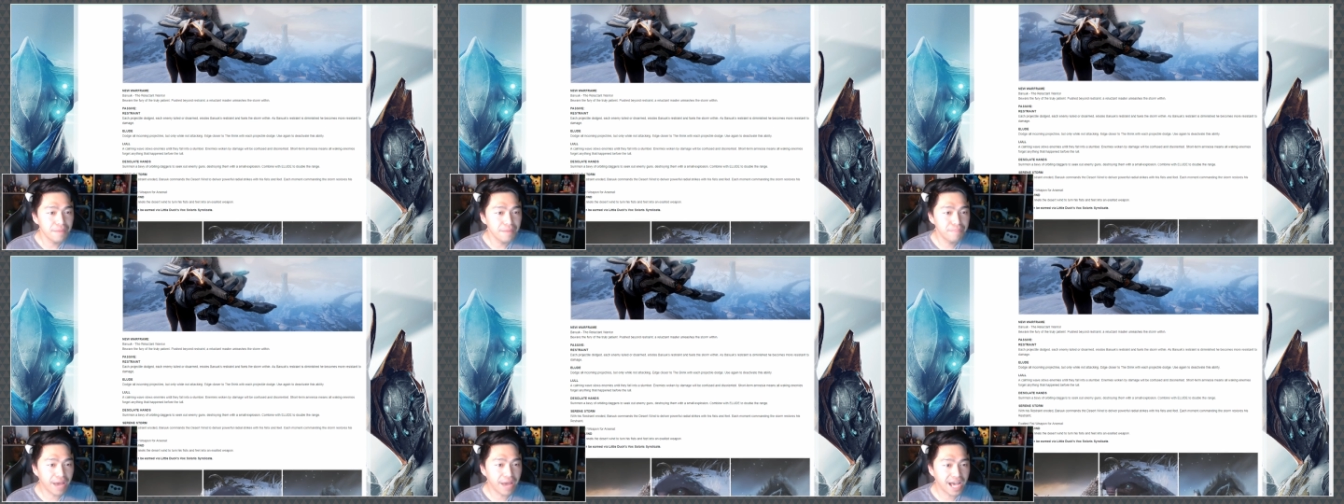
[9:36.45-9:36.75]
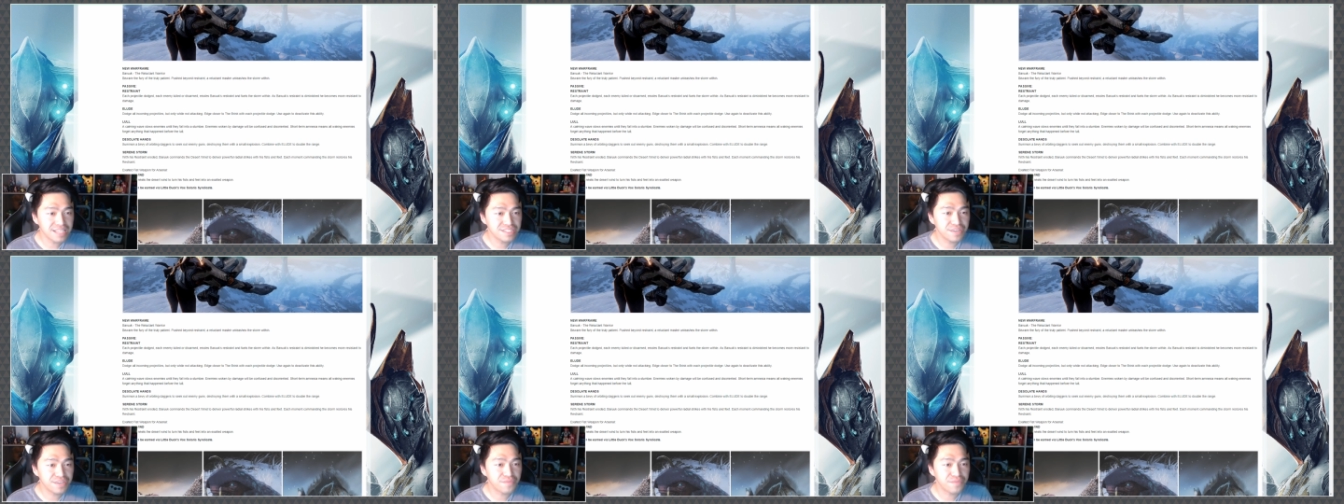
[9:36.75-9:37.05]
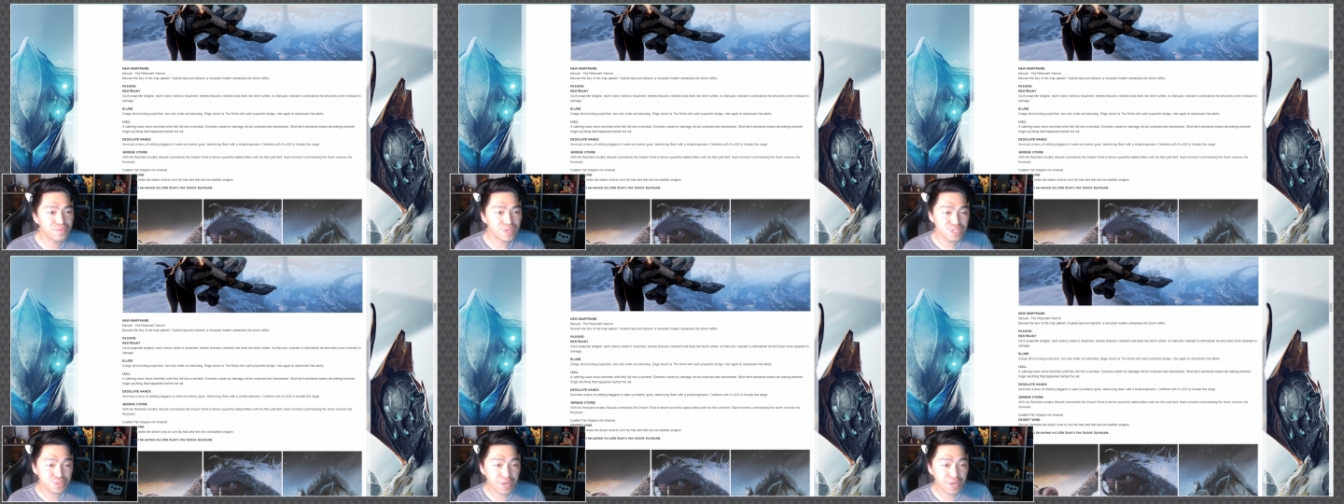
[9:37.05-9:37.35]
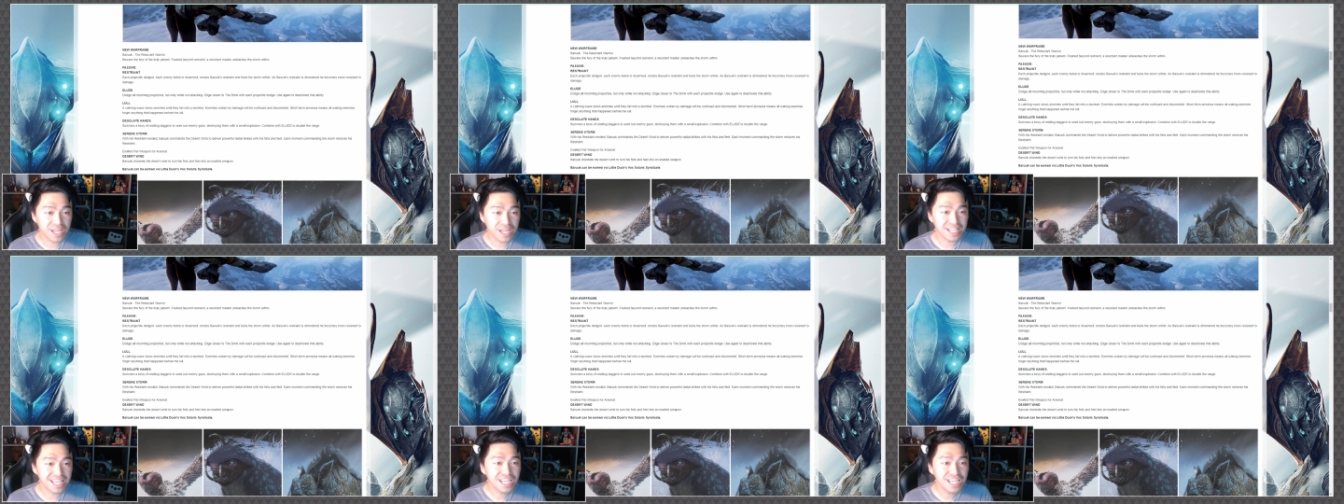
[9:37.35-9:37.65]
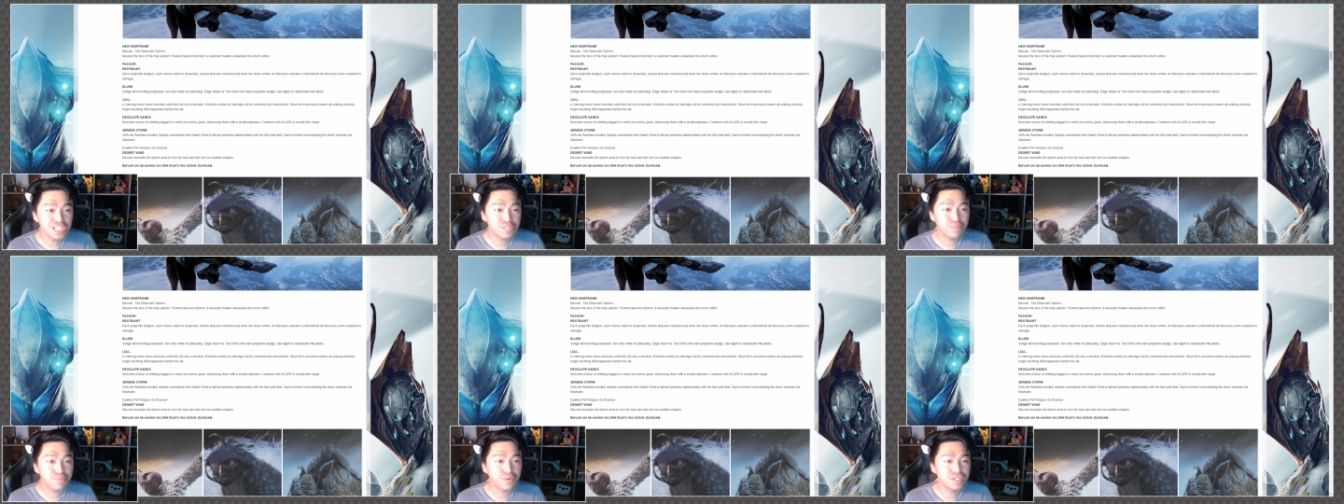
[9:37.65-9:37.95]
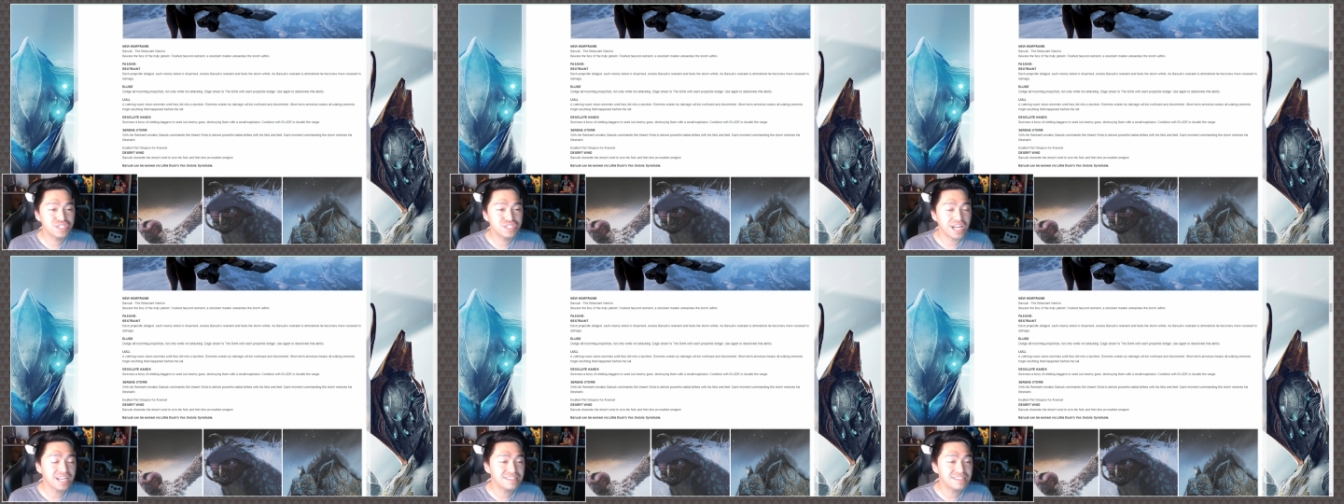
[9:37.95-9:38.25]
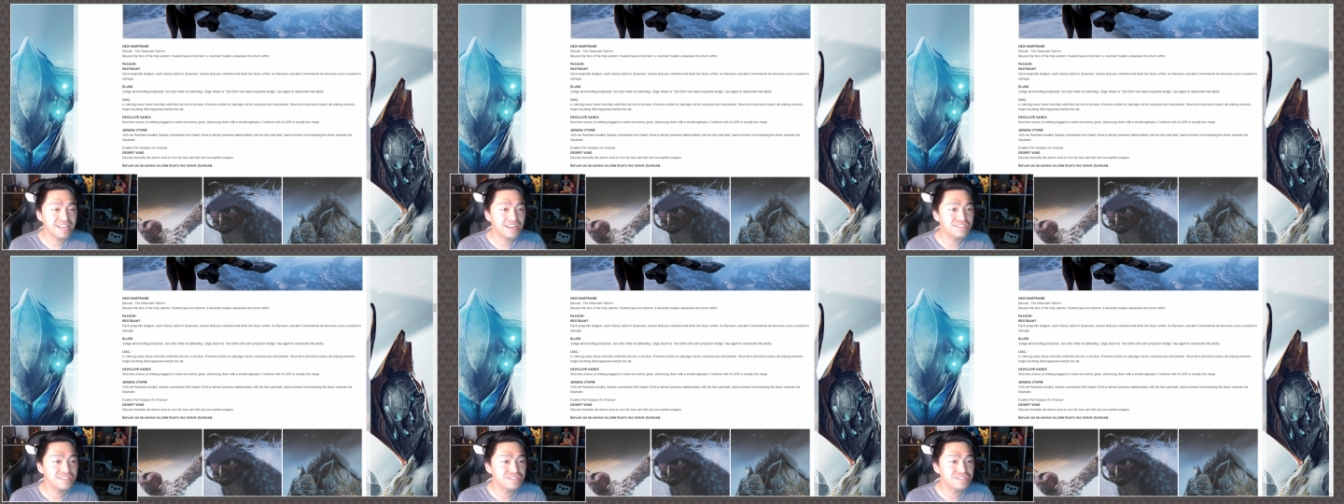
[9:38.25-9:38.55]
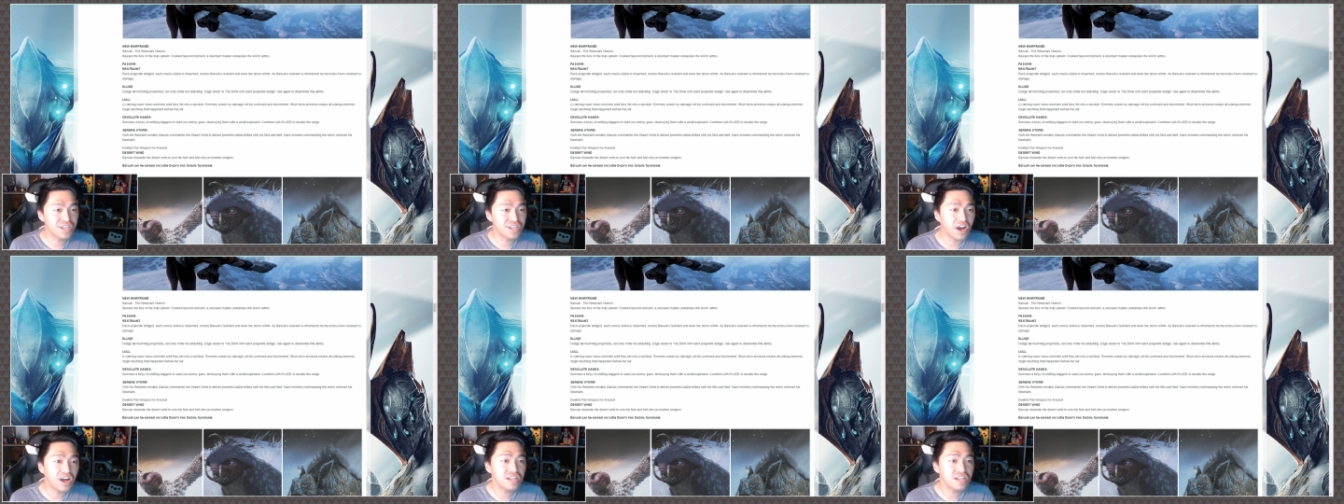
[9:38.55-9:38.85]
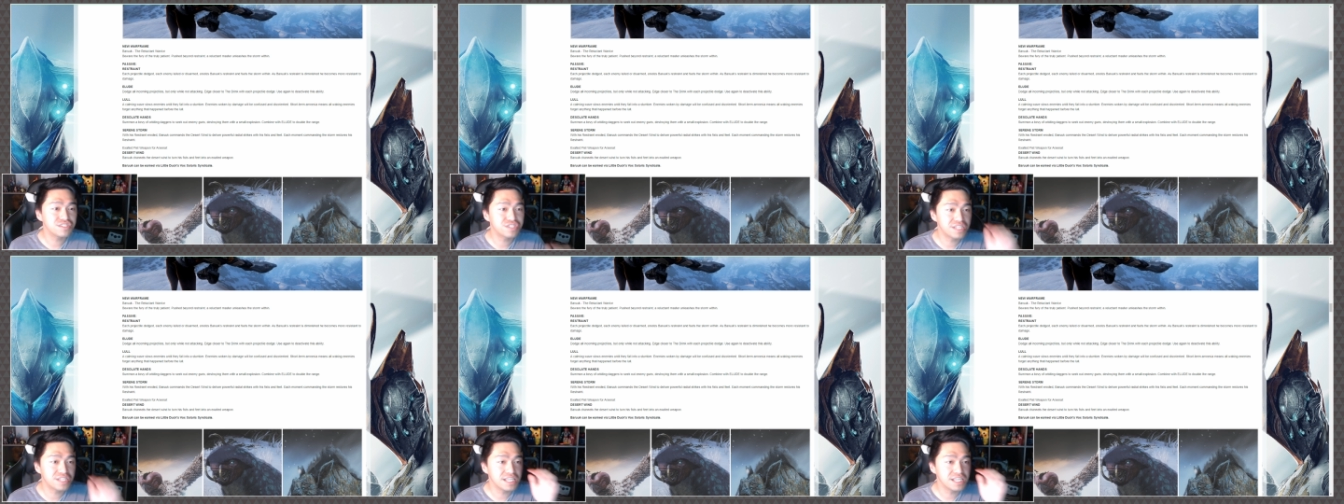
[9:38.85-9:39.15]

Passive Restraint. Each projectile dodged,